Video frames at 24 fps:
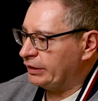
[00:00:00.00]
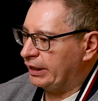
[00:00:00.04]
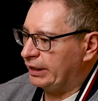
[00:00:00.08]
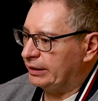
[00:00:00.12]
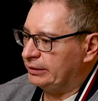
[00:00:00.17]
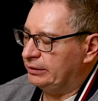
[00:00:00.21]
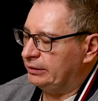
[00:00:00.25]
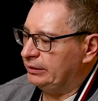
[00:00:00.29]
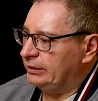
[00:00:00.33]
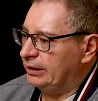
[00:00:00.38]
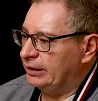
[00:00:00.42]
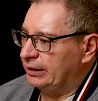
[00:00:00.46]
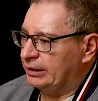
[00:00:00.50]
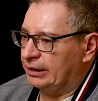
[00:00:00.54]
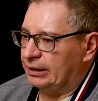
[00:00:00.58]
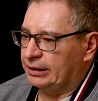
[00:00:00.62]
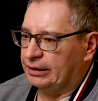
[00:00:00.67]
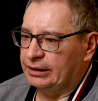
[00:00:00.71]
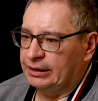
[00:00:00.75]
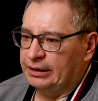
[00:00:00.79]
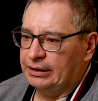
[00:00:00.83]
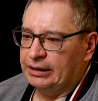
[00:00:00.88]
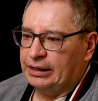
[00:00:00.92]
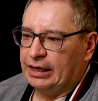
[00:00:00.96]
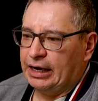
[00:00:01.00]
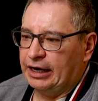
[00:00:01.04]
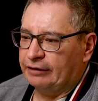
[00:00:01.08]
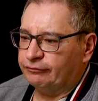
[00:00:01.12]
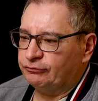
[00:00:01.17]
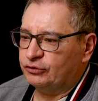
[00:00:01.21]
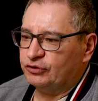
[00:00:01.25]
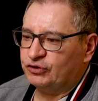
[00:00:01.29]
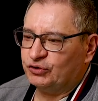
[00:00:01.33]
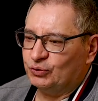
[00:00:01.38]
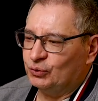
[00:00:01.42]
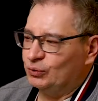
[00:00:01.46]
that had the
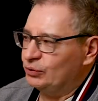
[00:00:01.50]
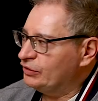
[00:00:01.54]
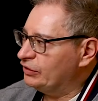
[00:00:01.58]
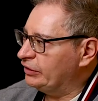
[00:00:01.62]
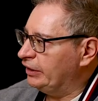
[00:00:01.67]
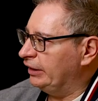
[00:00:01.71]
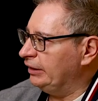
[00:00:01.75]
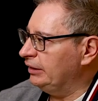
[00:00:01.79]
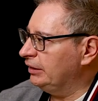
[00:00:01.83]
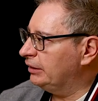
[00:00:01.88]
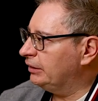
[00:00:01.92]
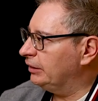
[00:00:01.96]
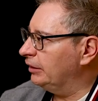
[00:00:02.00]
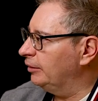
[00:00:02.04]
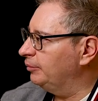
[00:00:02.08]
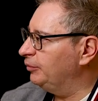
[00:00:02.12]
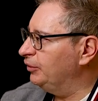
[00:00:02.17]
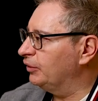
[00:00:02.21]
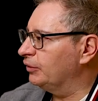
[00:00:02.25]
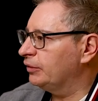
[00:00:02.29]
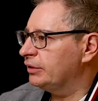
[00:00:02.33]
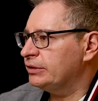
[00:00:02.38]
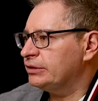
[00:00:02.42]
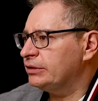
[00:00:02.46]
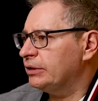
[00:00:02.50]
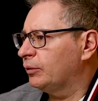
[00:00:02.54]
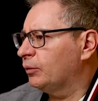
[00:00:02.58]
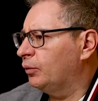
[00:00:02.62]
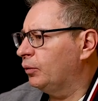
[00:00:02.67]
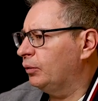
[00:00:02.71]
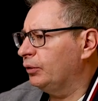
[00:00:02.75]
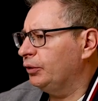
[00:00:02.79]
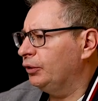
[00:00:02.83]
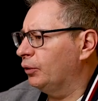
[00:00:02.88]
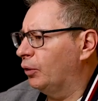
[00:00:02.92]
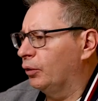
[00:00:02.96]
after-school Satan Club, you know, they said,
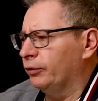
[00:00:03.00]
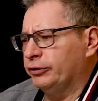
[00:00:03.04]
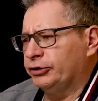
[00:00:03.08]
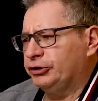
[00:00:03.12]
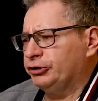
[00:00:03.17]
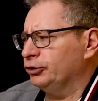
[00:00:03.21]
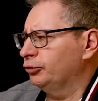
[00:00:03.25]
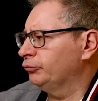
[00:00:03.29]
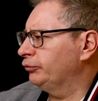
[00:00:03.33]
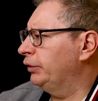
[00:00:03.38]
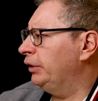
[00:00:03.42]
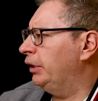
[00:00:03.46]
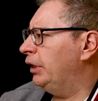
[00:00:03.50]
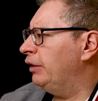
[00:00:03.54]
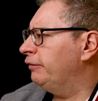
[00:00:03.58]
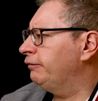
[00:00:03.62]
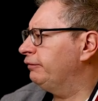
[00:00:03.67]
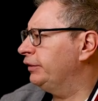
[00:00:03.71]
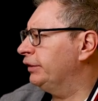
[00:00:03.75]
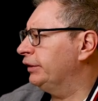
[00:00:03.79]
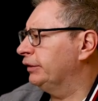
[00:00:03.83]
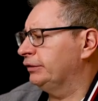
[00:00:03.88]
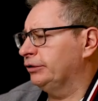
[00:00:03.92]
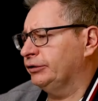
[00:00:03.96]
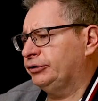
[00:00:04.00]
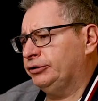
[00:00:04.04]
well, you know, the children loved it.